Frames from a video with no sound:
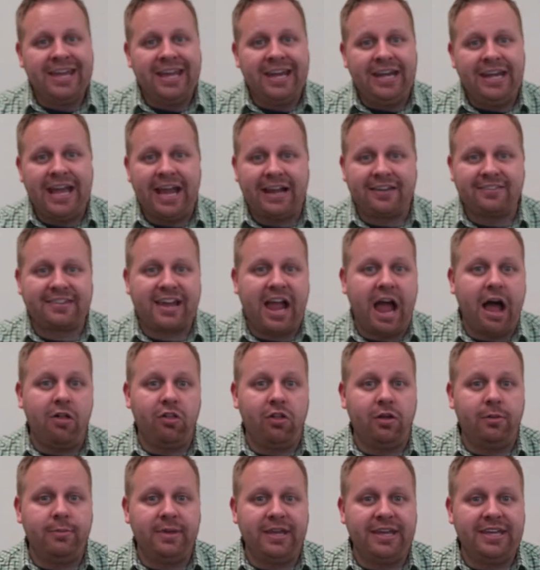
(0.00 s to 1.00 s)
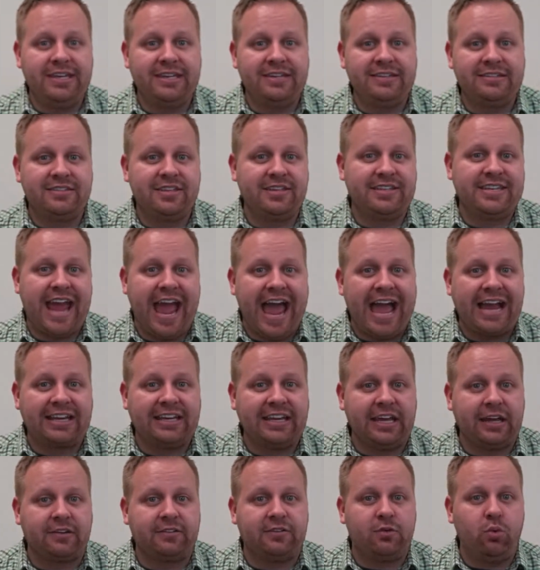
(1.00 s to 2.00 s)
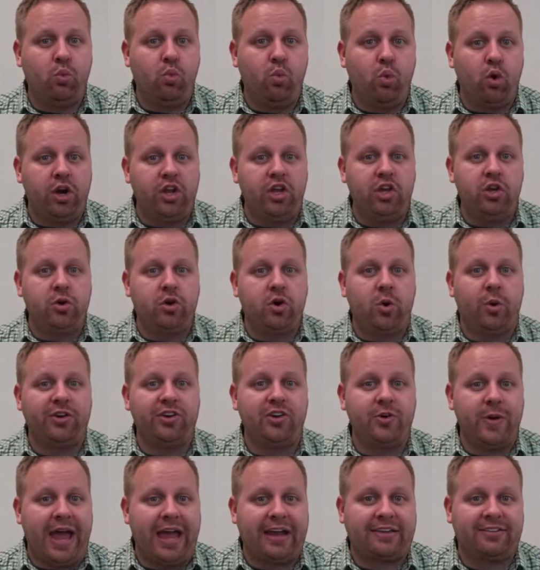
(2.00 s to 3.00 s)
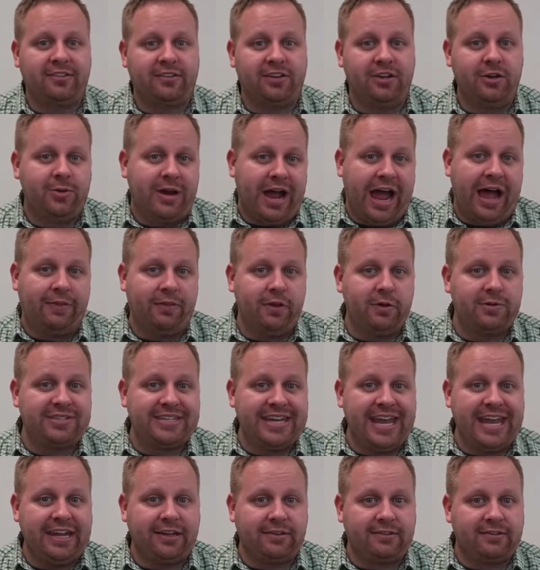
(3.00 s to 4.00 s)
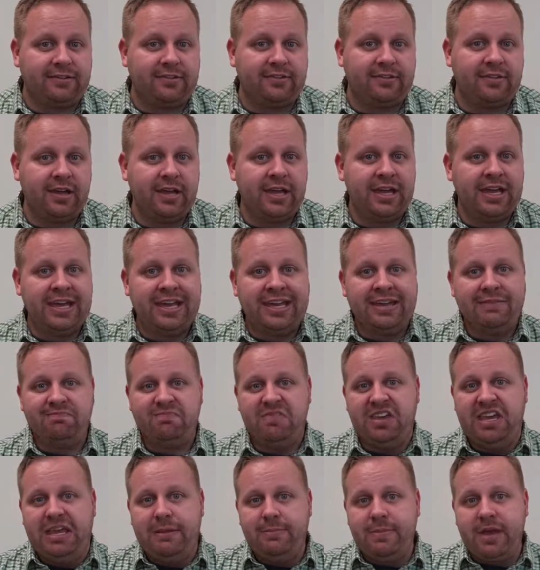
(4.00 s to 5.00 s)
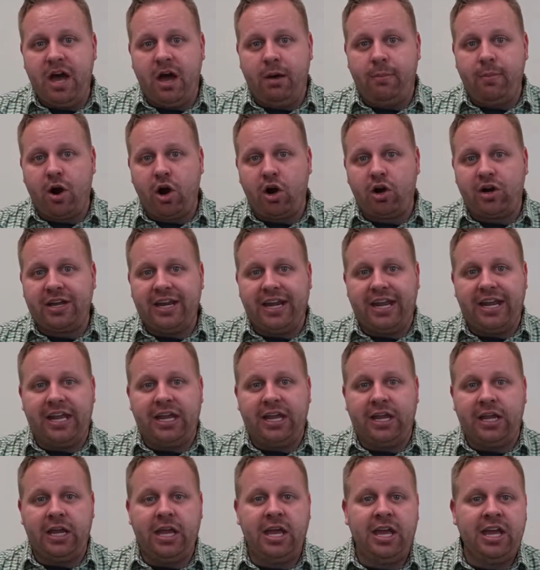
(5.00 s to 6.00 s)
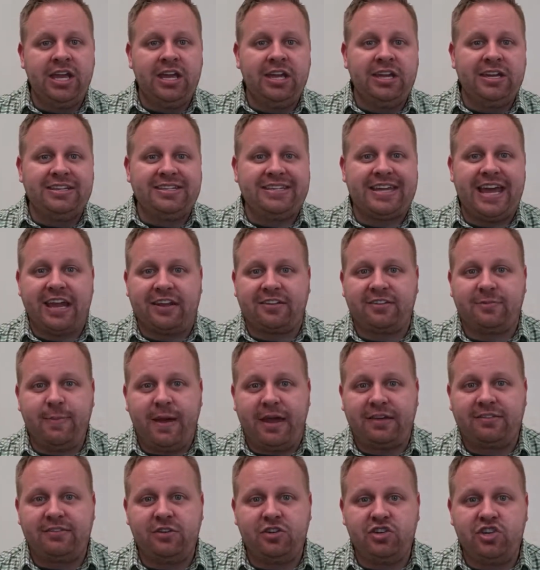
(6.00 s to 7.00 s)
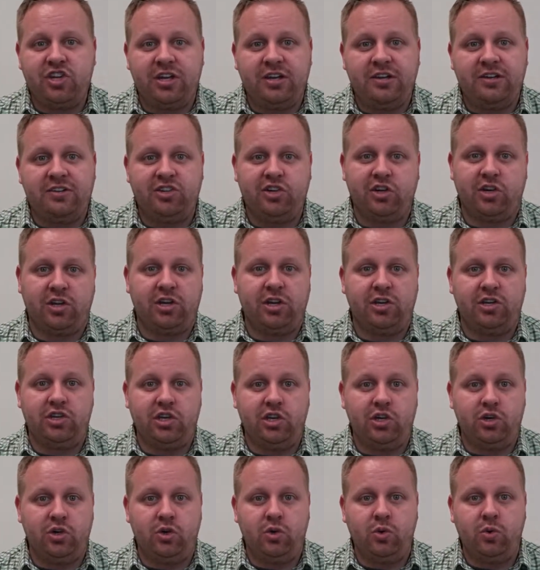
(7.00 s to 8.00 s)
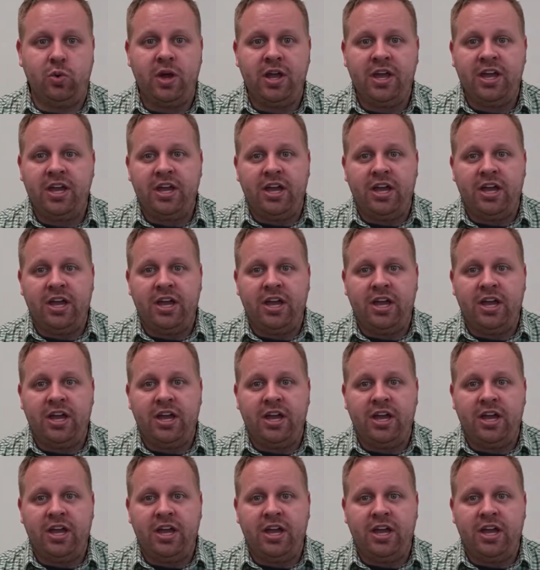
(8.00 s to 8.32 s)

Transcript: Next column is the tactics. What are you going to execute on those dates? Email marketing, text messages, you're going to do